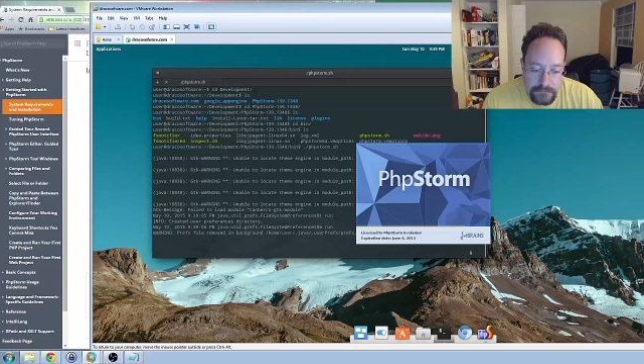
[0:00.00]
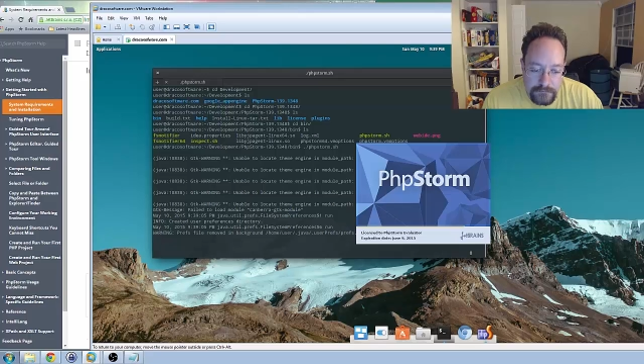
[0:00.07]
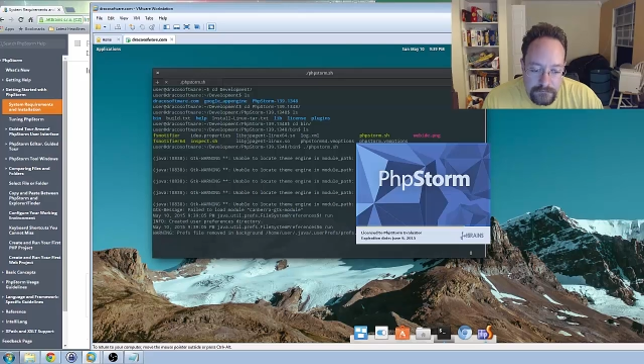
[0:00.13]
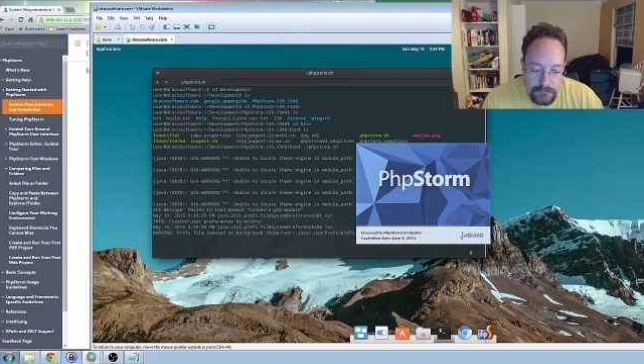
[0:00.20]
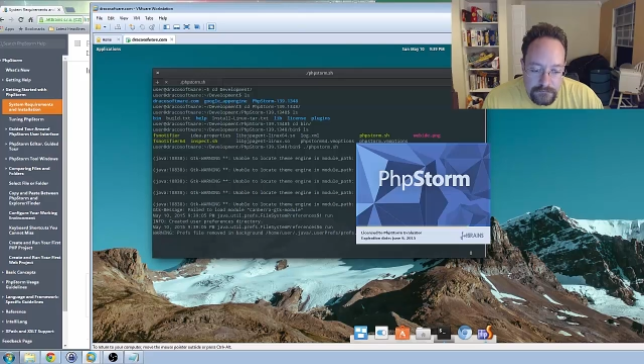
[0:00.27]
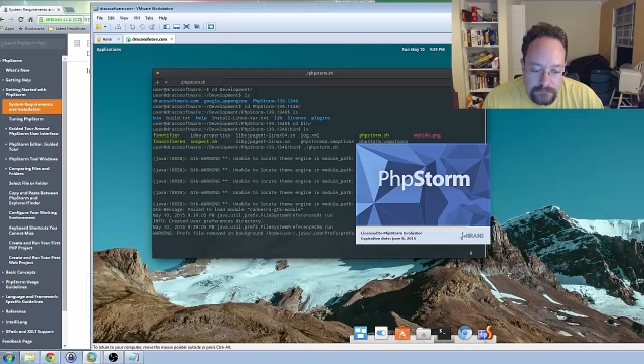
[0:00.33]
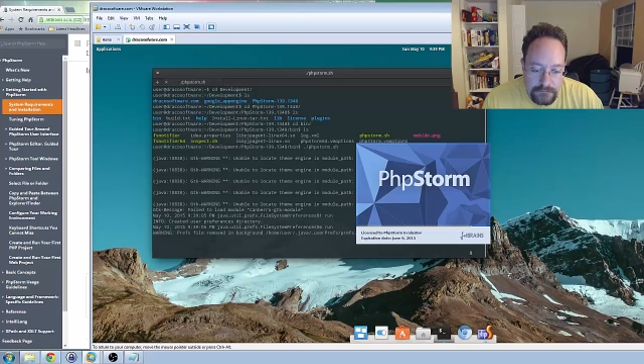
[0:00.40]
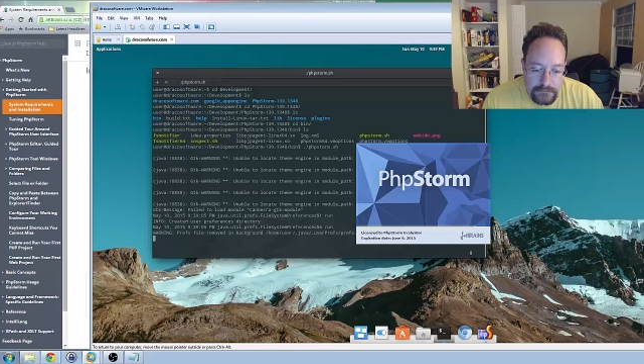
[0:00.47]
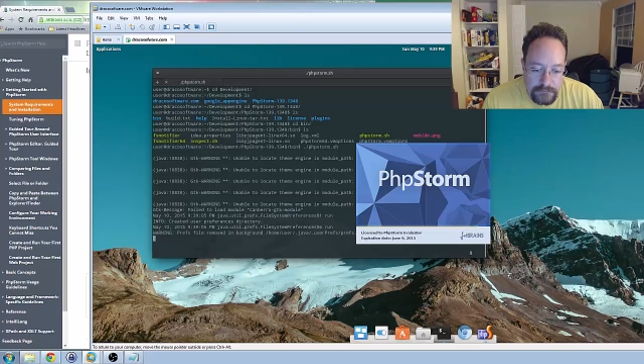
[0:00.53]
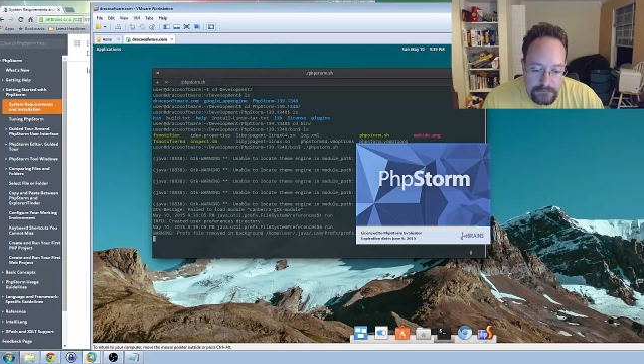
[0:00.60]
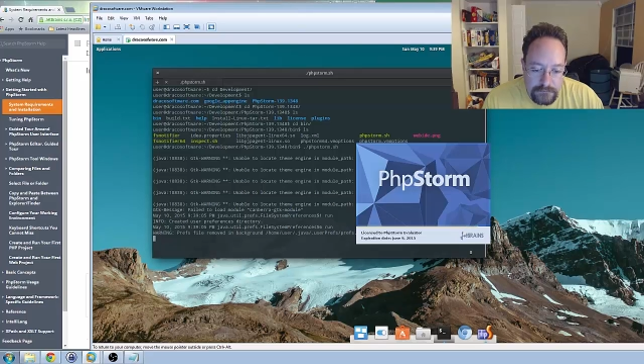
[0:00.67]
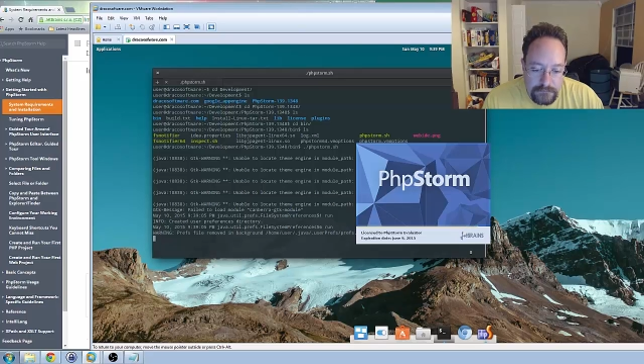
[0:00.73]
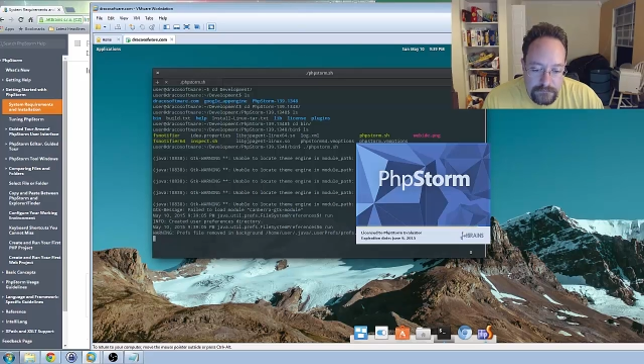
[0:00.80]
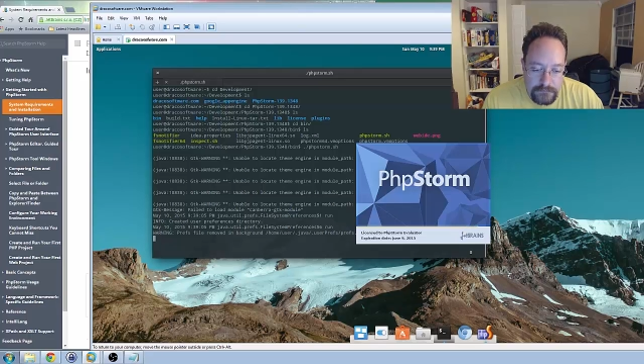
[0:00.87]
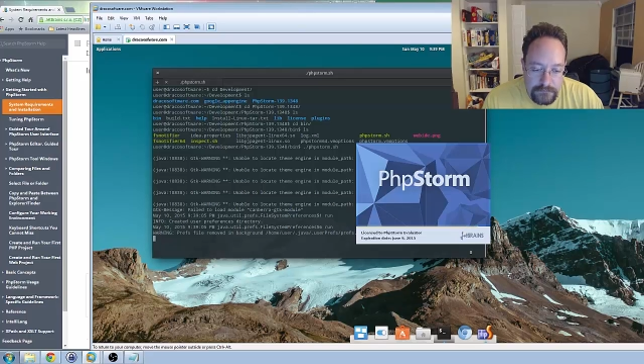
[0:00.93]
Now, I do
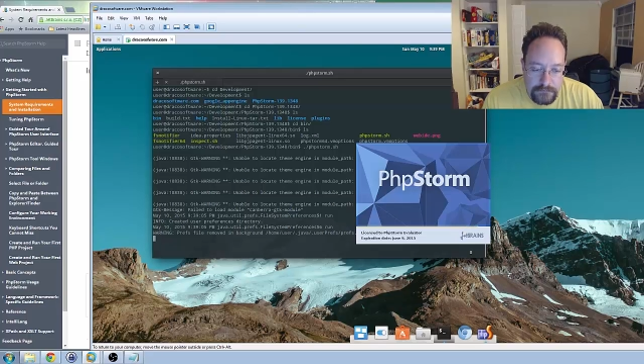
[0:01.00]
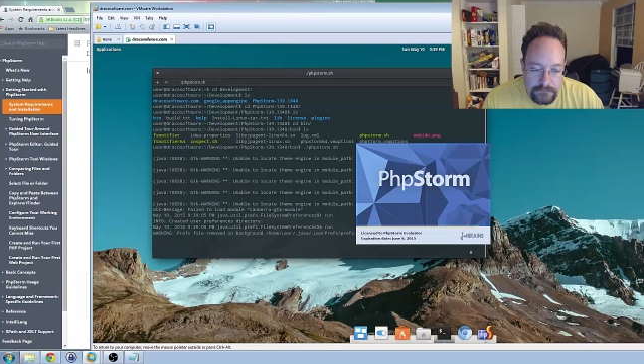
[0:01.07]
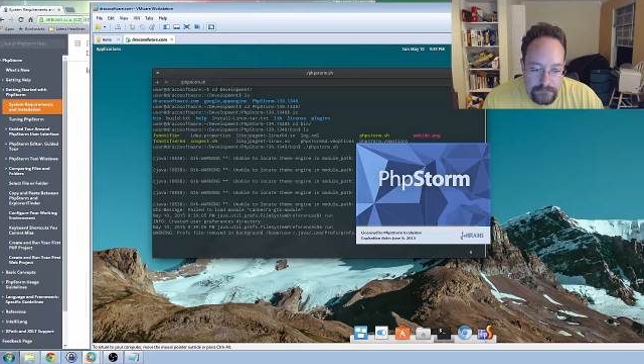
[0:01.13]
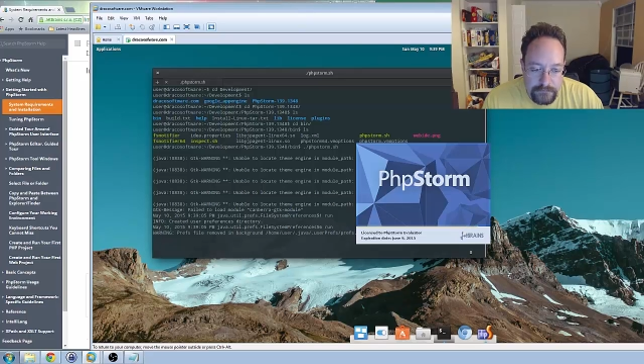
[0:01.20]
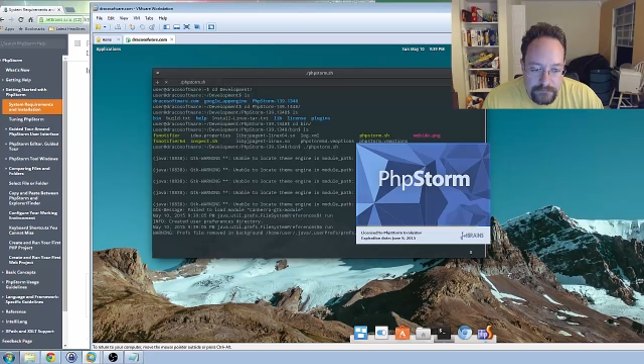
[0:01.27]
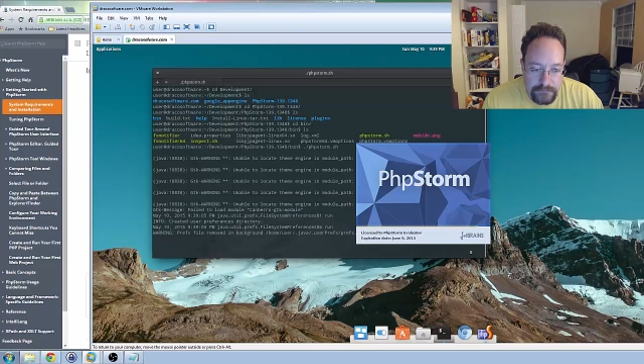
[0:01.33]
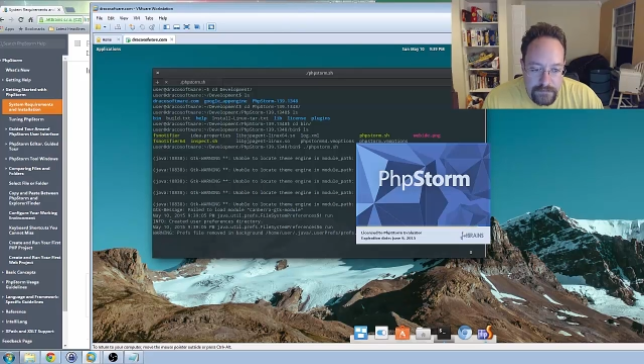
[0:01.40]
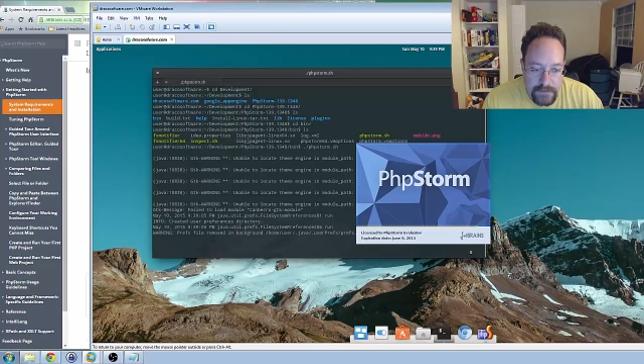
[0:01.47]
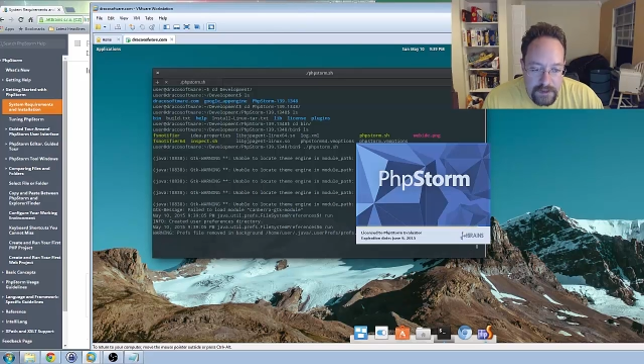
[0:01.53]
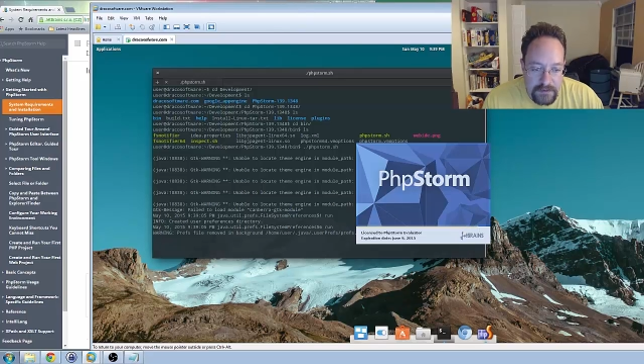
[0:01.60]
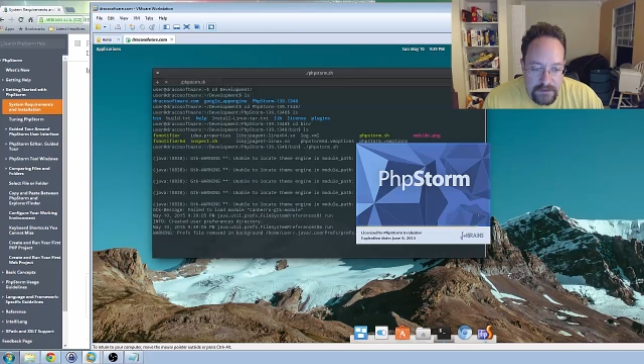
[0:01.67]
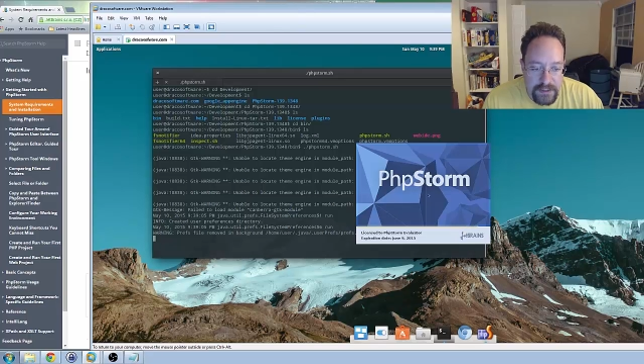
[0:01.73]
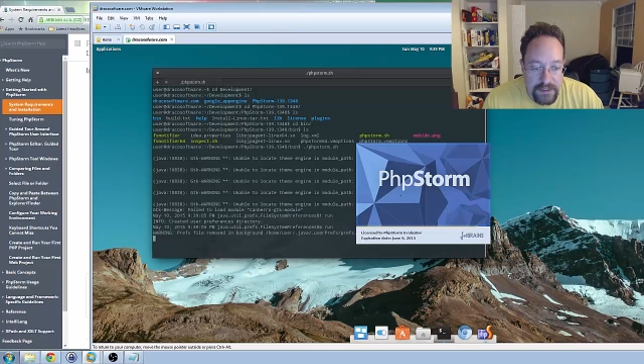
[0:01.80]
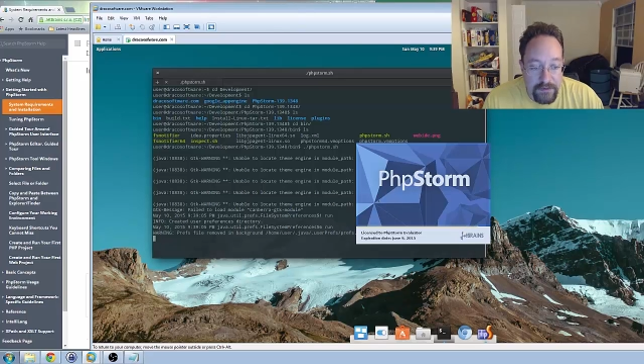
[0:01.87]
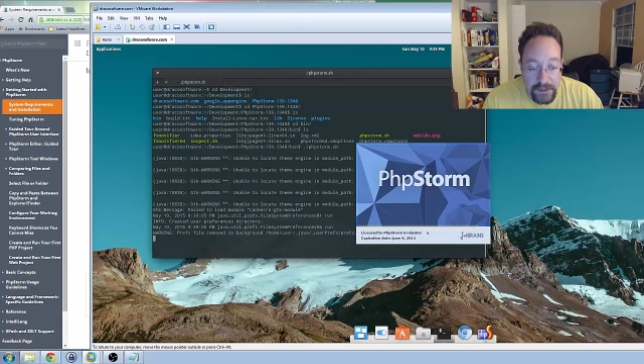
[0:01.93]
have a personal
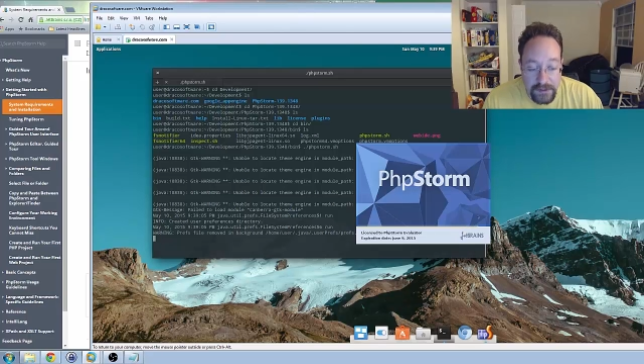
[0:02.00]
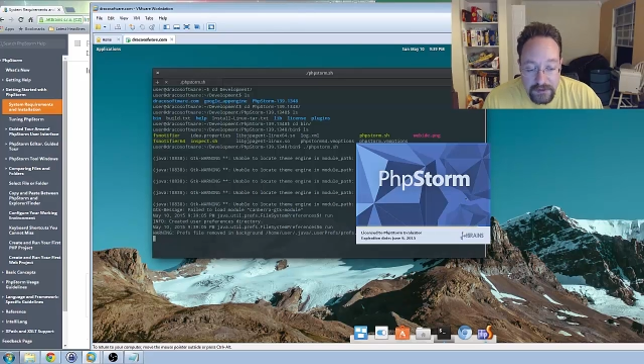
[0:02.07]
license.